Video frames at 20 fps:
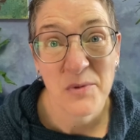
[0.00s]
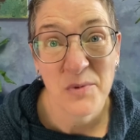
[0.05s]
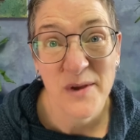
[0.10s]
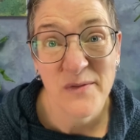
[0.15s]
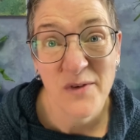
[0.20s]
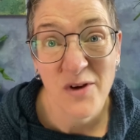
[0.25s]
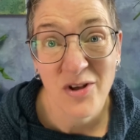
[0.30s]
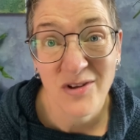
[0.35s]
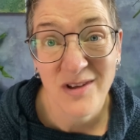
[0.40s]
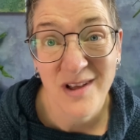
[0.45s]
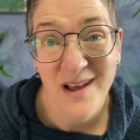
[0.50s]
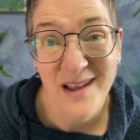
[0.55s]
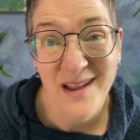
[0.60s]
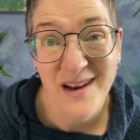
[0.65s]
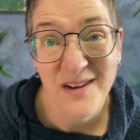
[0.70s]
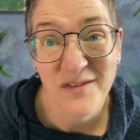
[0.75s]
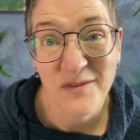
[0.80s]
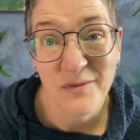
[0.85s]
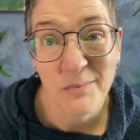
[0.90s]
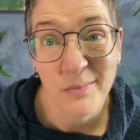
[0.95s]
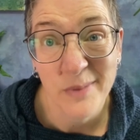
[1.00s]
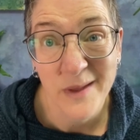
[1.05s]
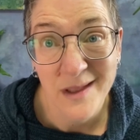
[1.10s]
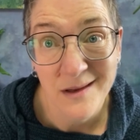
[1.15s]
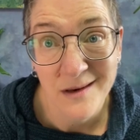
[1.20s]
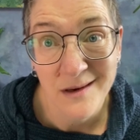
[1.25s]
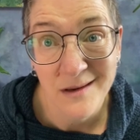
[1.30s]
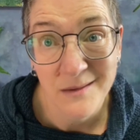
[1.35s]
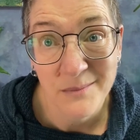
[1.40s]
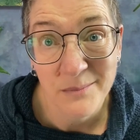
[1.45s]
we've all kind of
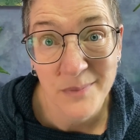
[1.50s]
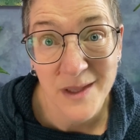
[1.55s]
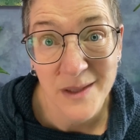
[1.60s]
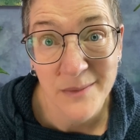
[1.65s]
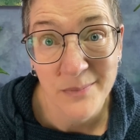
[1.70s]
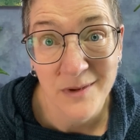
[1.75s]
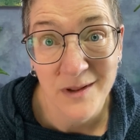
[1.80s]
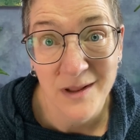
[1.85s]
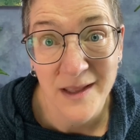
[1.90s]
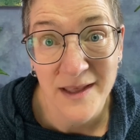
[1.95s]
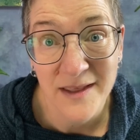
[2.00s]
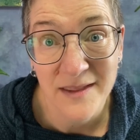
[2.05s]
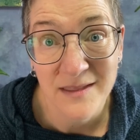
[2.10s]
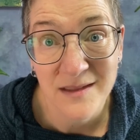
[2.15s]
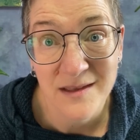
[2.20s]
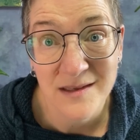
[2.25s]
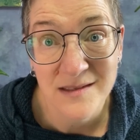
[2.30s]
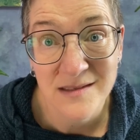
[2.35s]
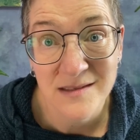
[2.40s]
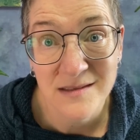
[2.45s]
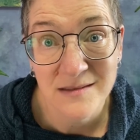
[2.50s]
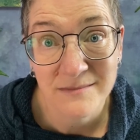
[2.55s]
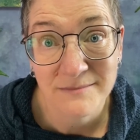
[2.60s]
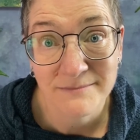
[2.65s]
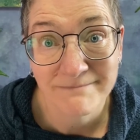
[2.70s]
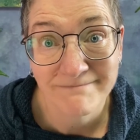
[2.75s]
been people like this.